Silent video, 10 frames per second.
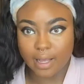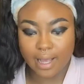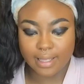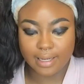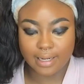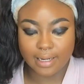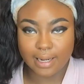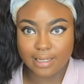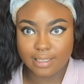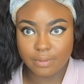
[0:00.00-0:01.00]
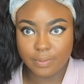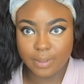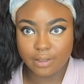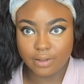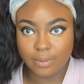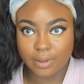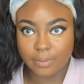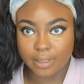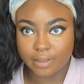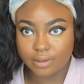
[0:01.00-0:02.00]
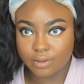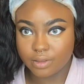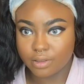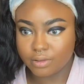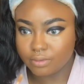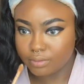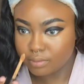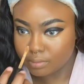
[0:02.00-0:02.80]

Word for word: I guess I'm gonna put a little bit on my nose too.